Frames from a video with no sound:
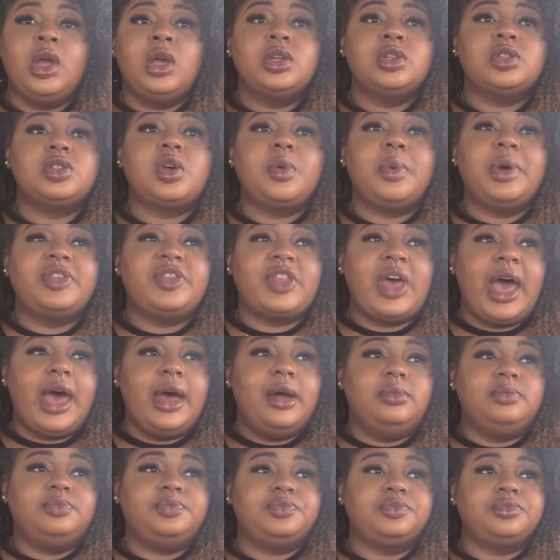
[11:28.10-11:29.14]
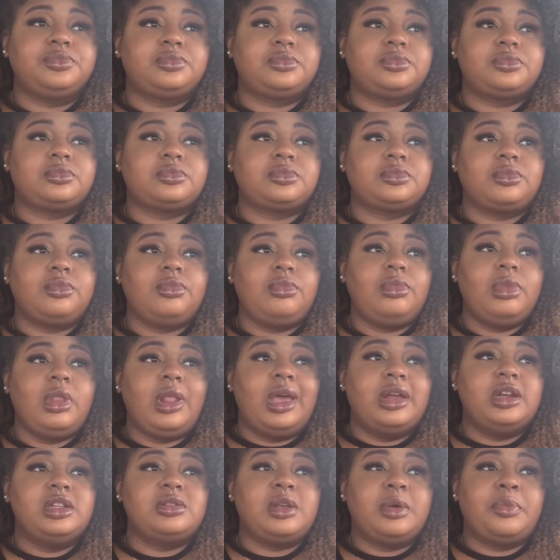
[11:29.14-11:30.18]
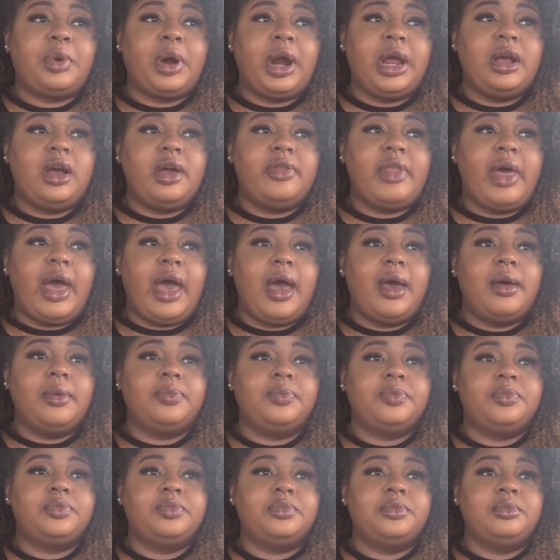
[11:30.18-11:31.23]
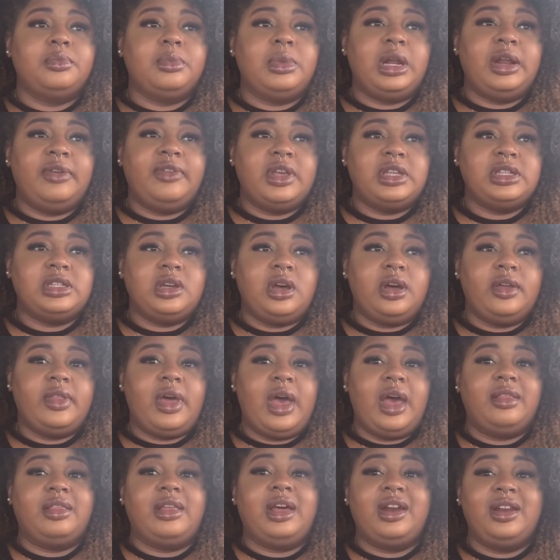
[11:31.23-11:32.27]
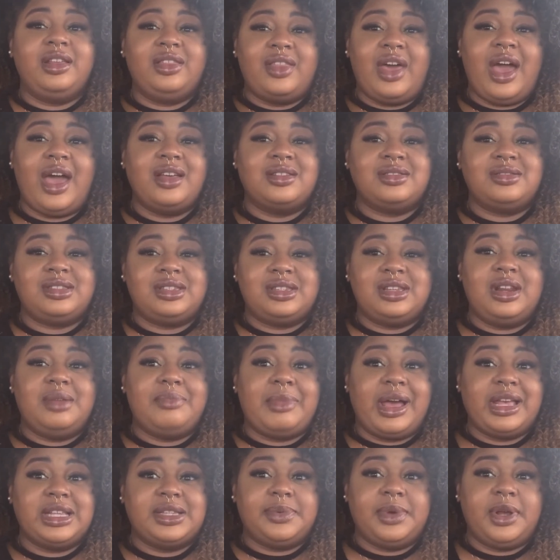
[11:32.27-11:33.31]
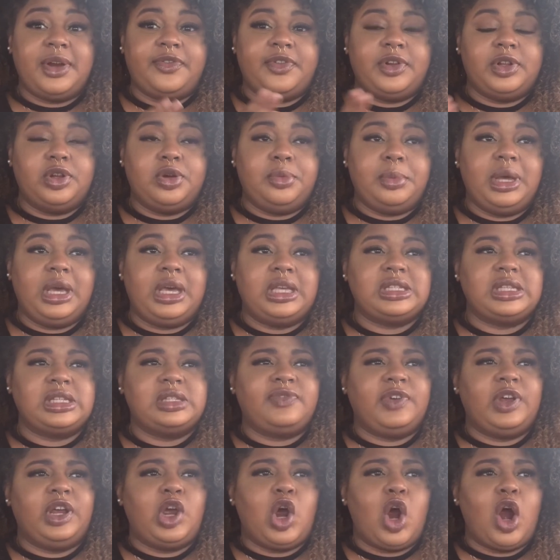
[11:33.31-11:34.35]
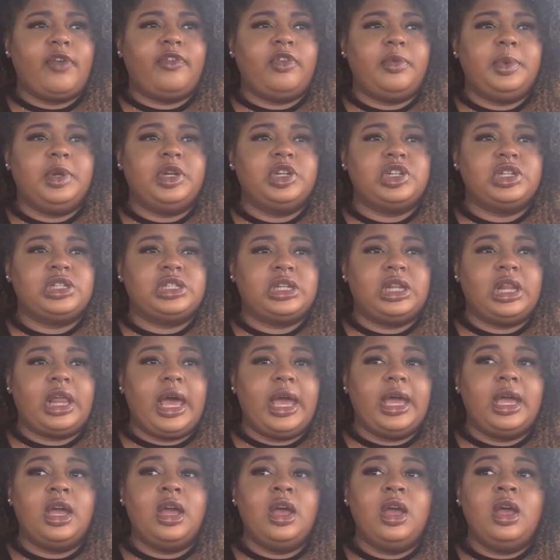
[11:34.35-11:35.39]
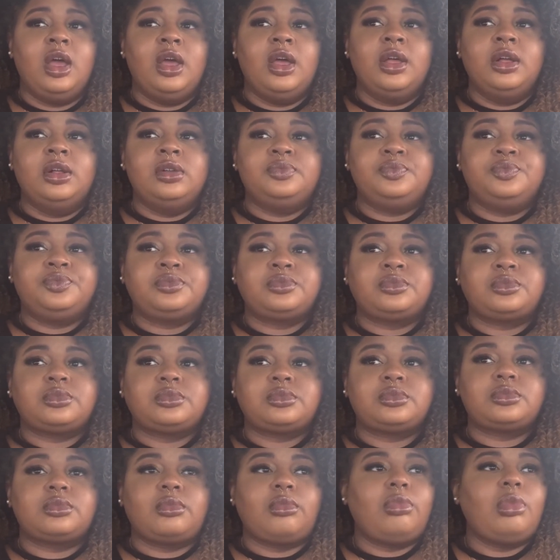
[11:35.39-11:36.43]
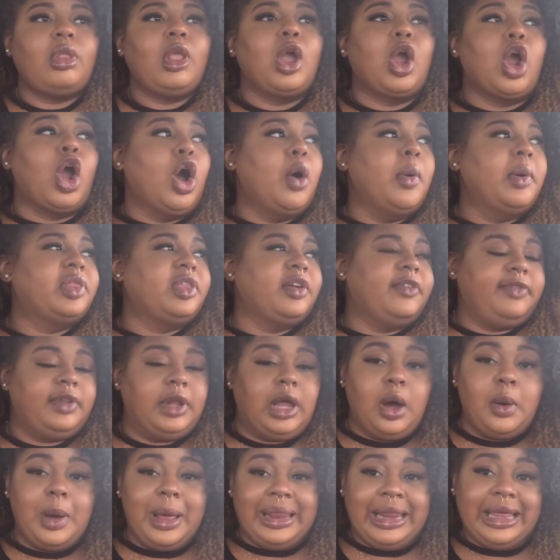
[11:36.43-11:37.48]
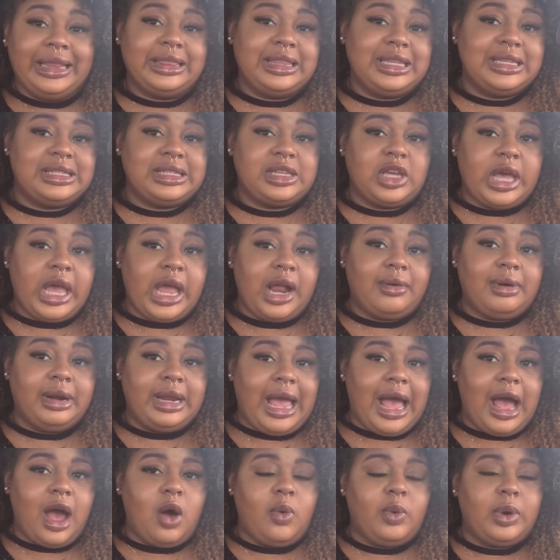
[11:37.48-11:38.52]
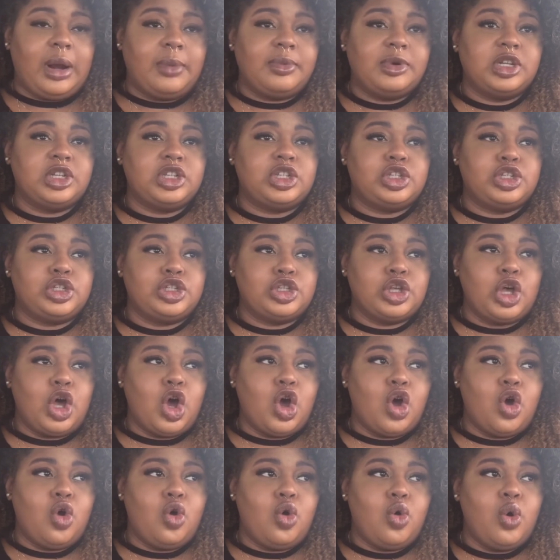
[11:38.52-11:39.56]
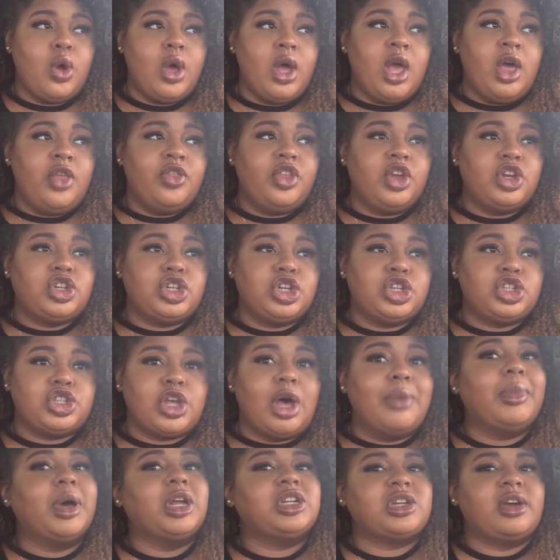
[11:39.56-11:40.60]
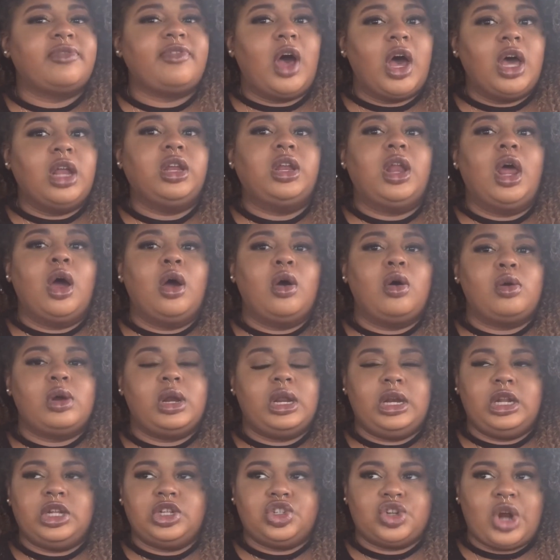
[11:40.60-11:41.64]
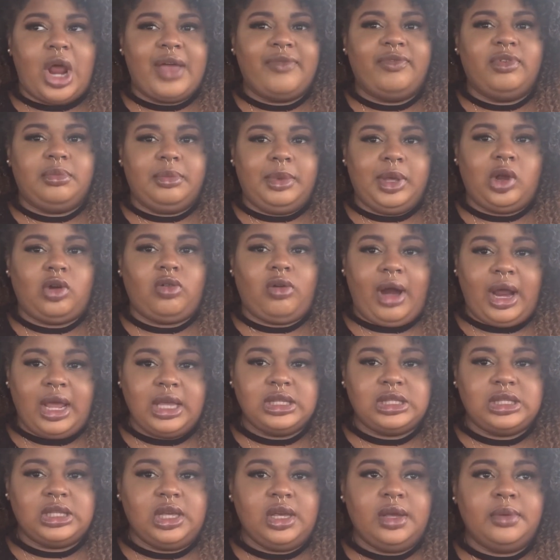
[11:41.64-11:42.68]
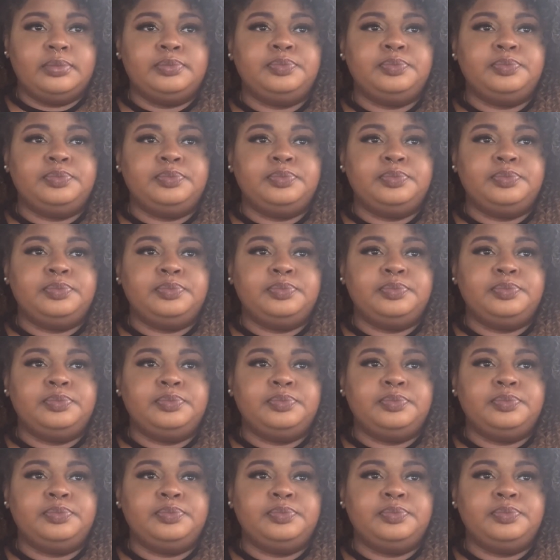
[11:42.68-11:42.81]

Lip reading: so with that, I just been praying on that, manifesting on that, letting that sit in my spirit for a little bit, because it's very hard for me just to like go with the flow and let this carry out when I'm just so, there's just so much of unknown, and it's driving me crazy.